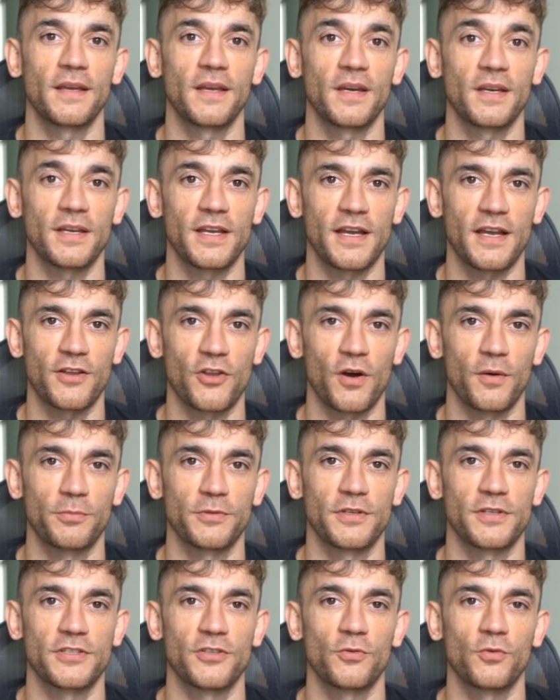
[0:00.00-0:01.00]
Early
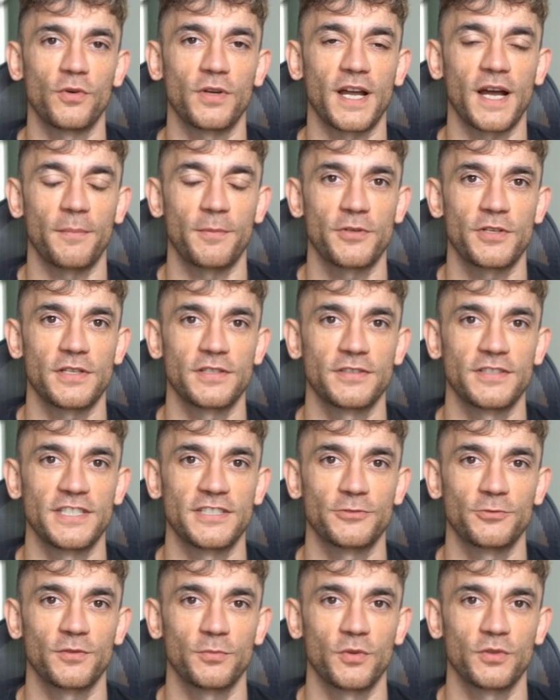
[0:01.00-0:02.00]
adopters will capture
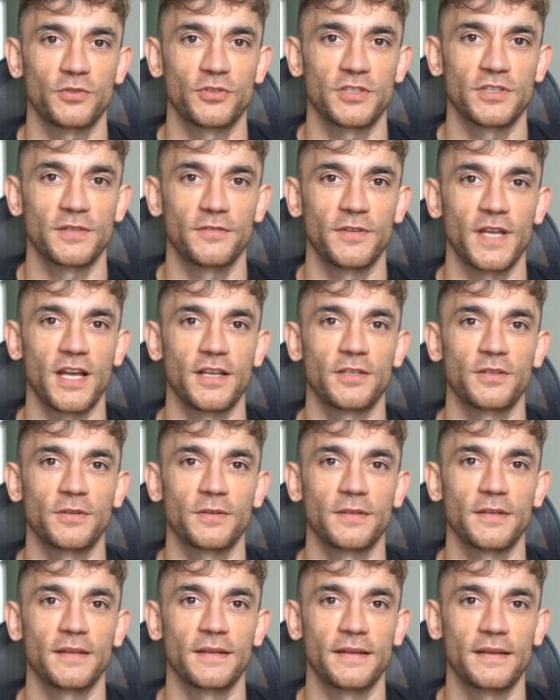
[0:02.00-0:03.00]
disproportionate
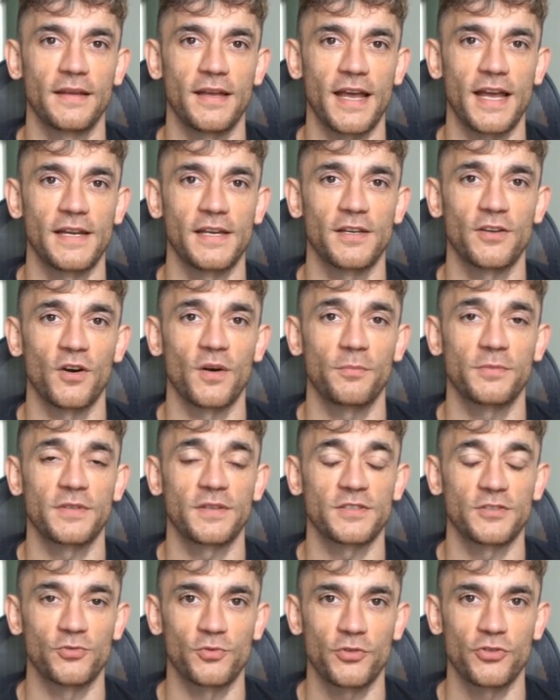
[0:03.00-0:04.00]
value, late
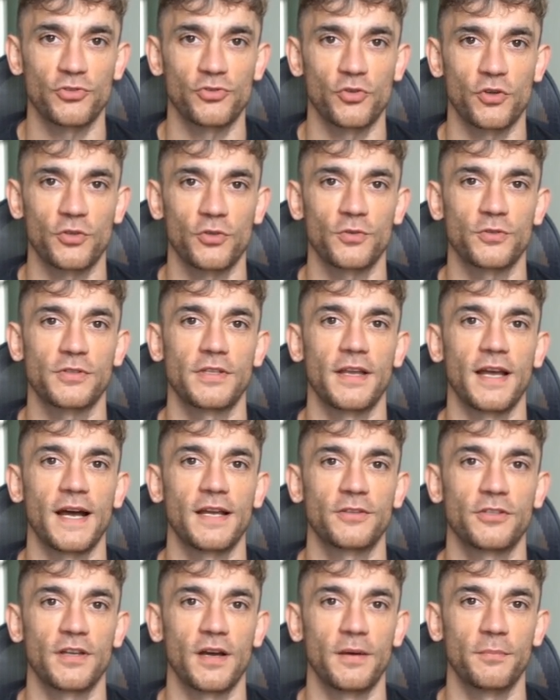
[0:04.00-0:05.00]
adopters will struggle to
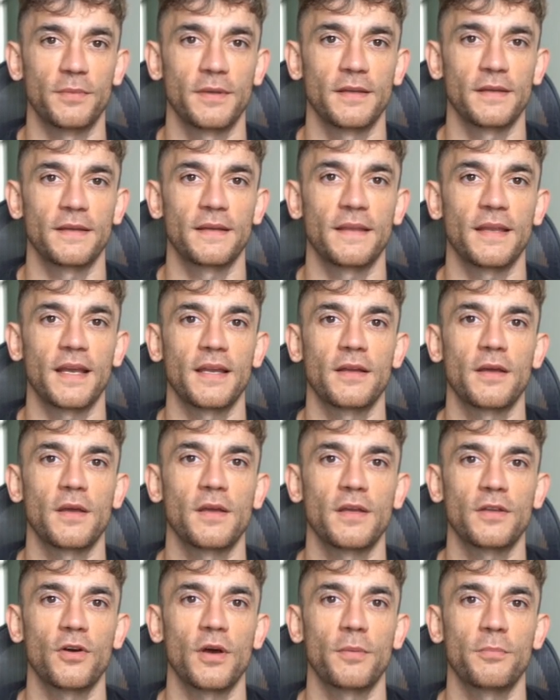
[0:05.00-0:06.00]
catch up, and
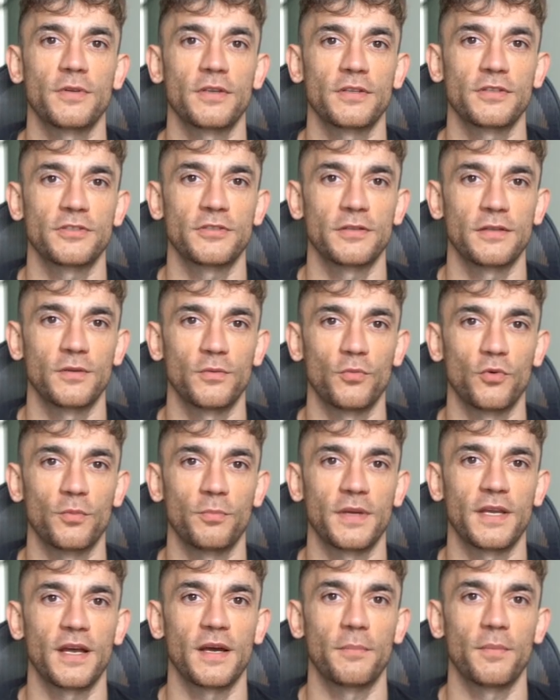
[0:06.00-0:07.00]
non adopters
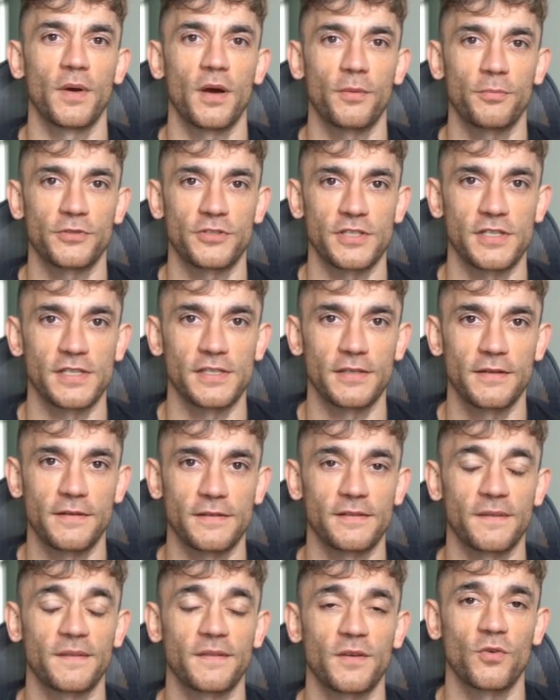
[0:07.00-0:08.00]
will become obsolete.
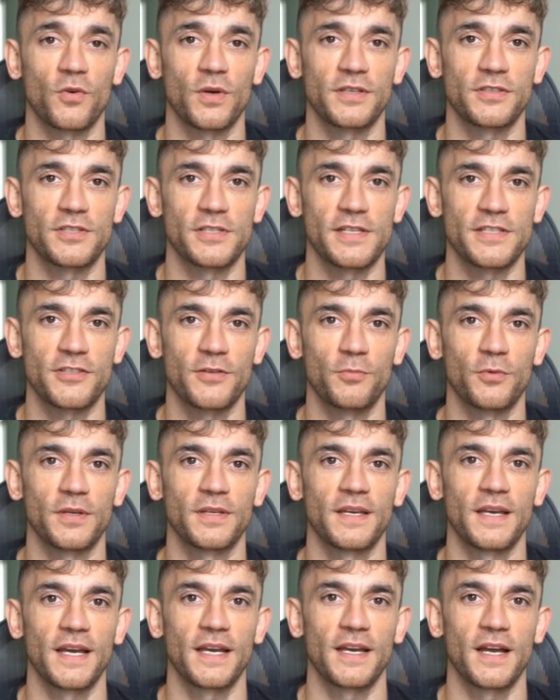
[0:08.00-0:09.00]
The question isn't
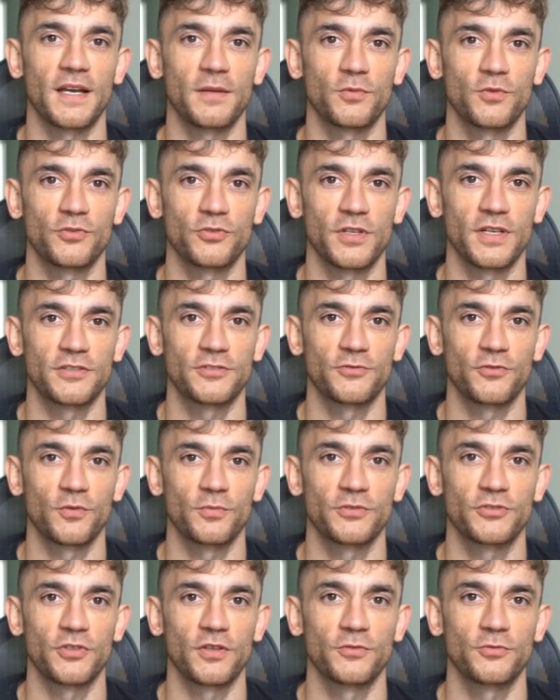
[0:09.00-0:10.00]
whether AI will
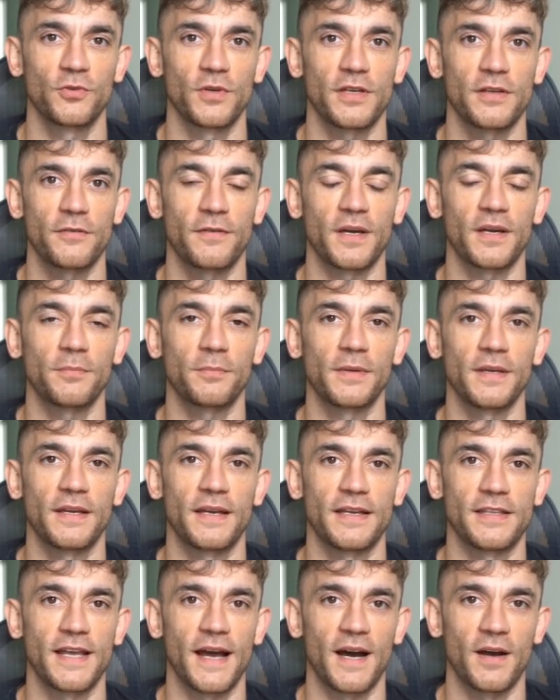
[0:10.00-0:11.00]
transform software
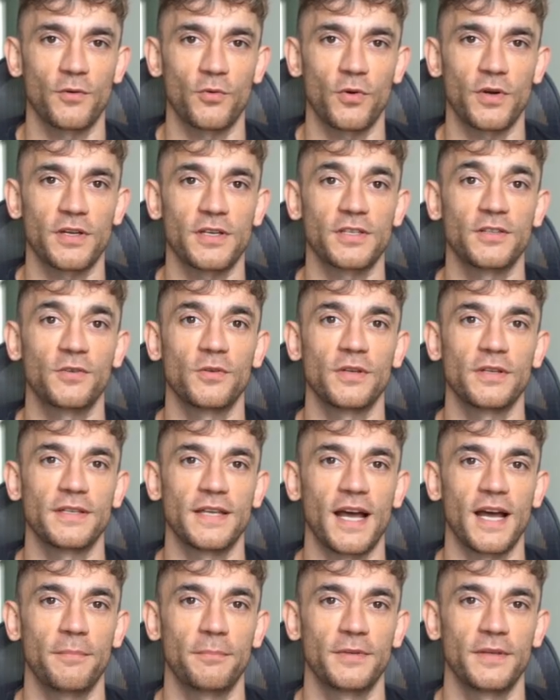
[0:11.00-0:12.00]
development, it's how quickly you'll
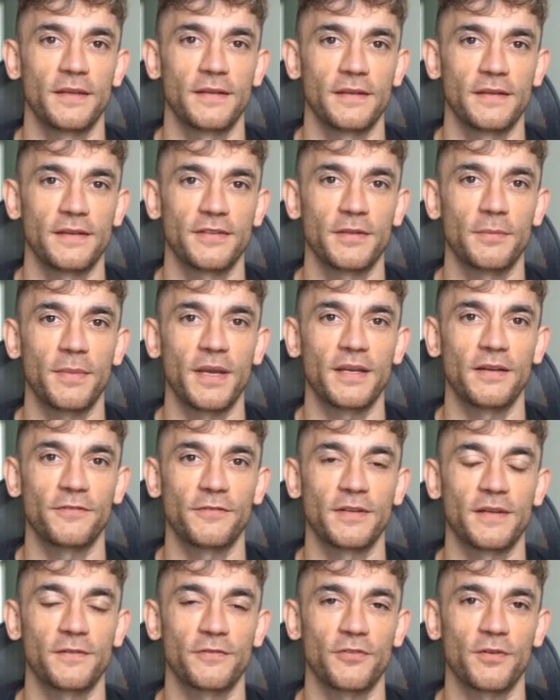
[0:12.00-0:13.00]
adapt to
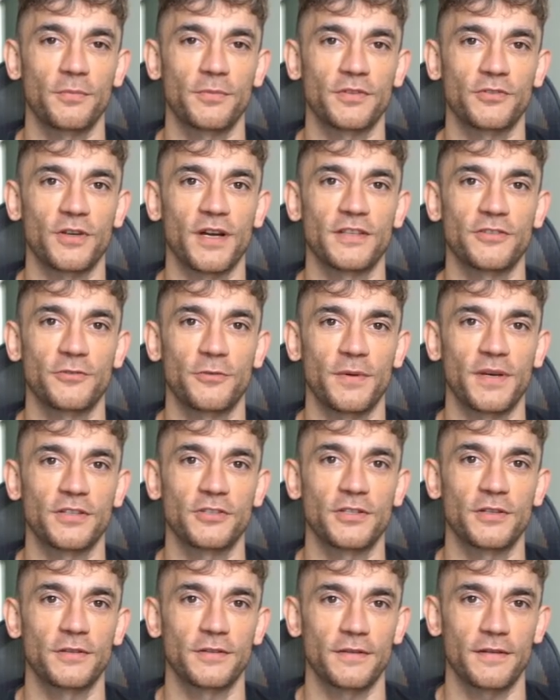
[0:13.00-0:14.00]
benefit from the
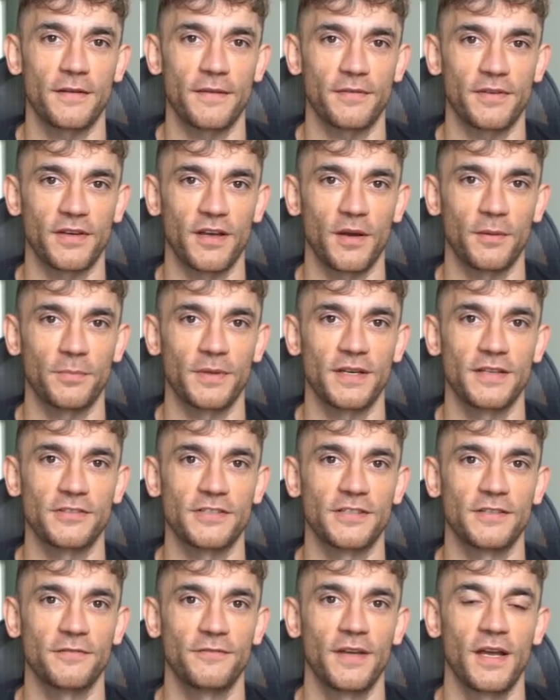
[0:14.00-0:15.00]
transformation. The
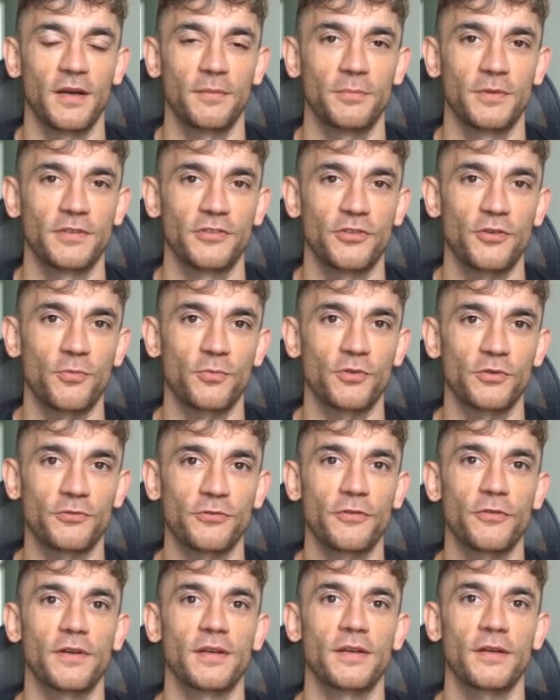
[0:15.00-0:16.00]
companies and developers who
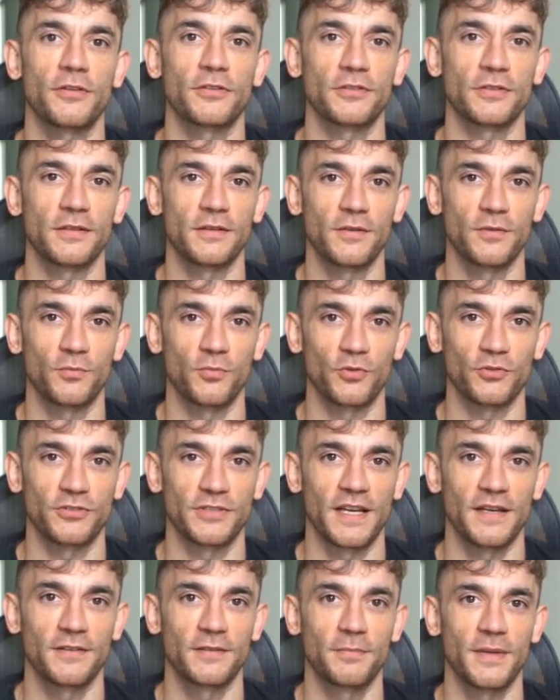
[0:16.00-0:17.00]
move first will
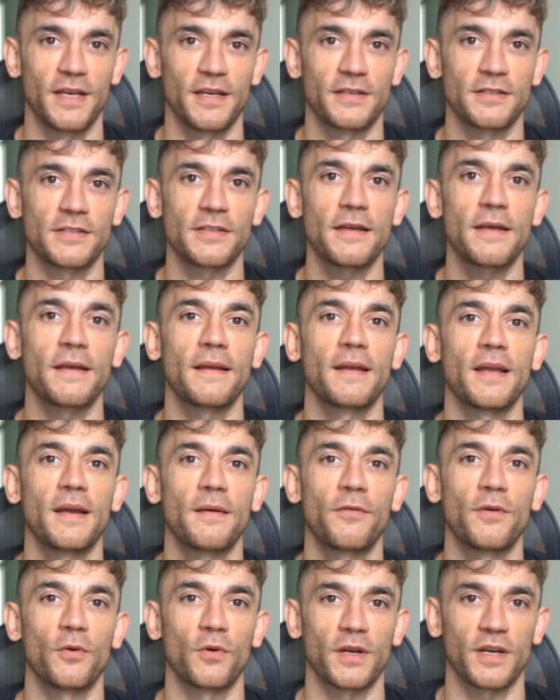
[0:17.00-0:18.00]
set the pace
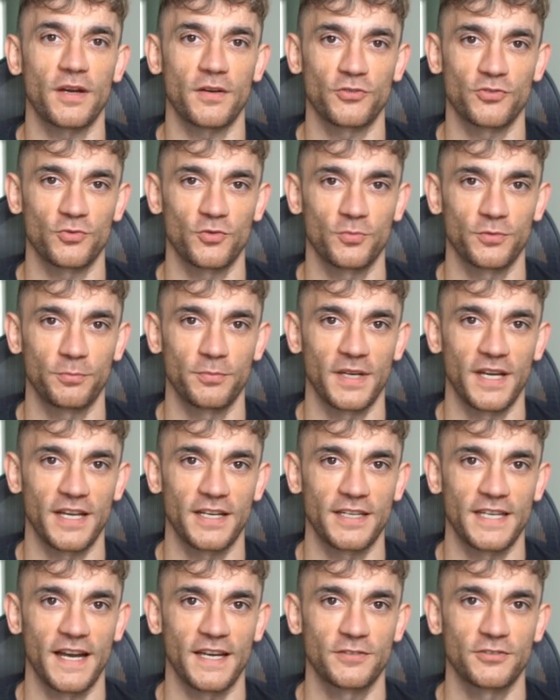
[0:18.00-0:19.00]
everyone else will be
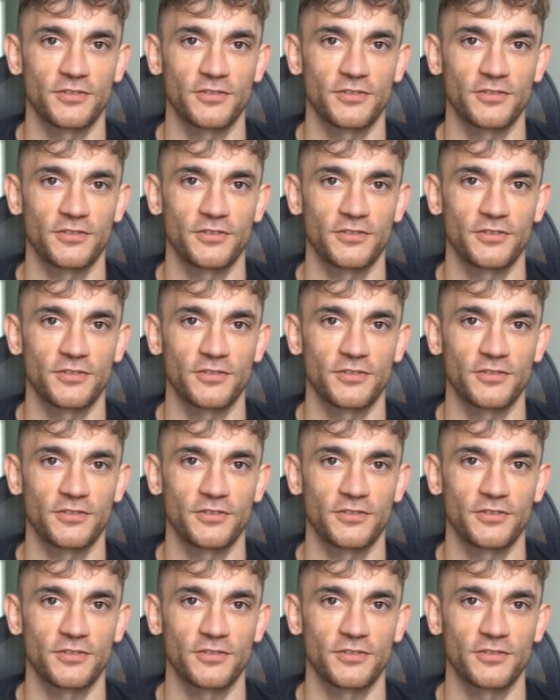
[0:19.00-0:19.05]
playing